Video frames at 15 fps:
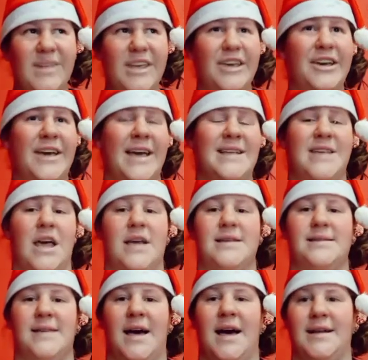you get so
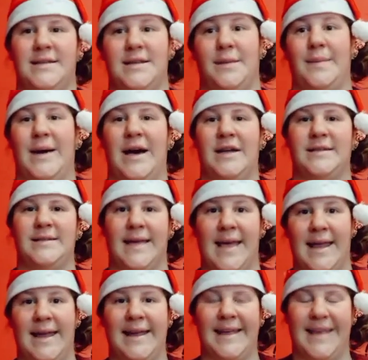excited about
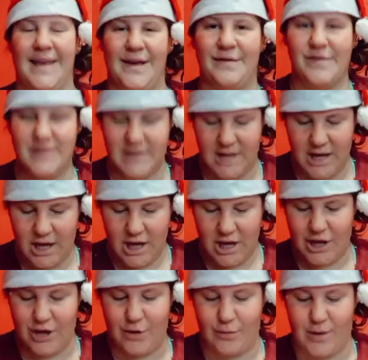getting gifts.
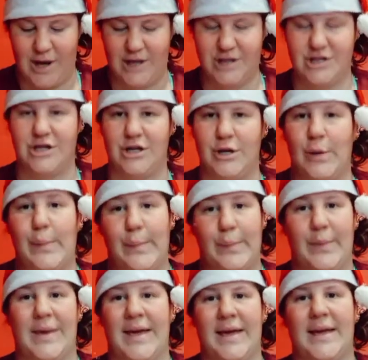You want to
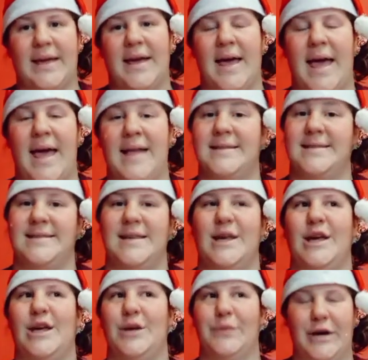peek and
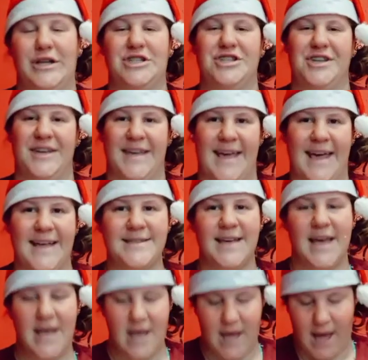see what you get.
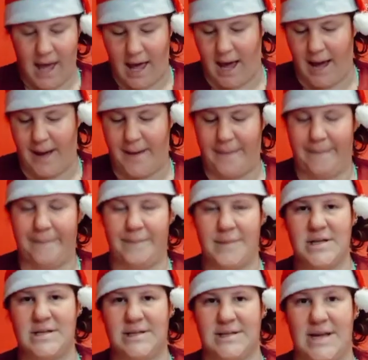
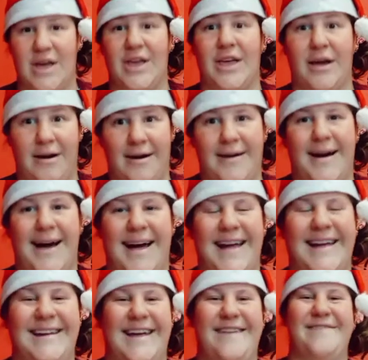So yeah,
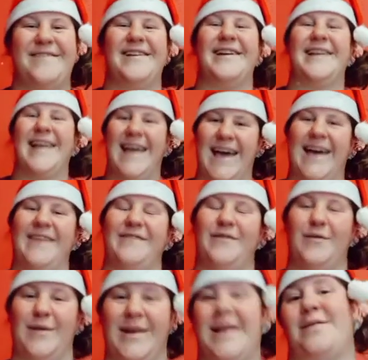I definitely have
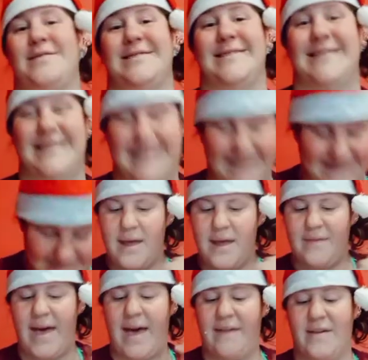when I was little.
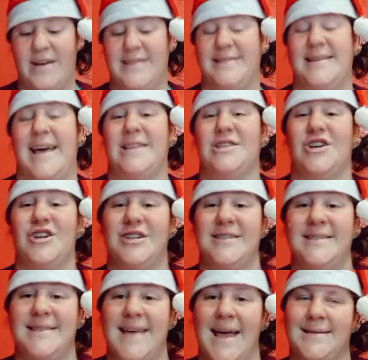Never have I sat on
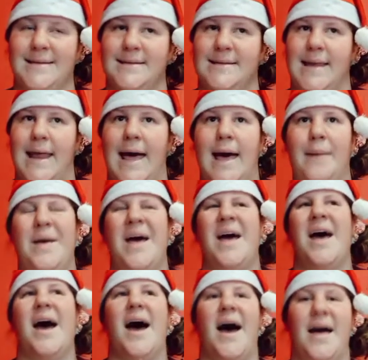Santa's lap.
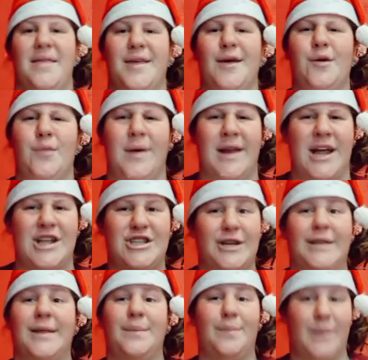I think when I
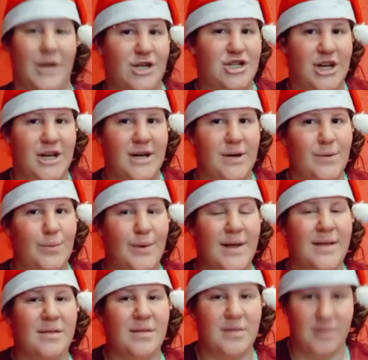took the picture
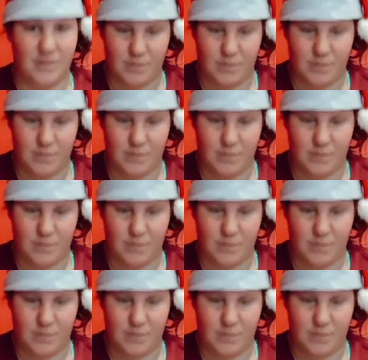with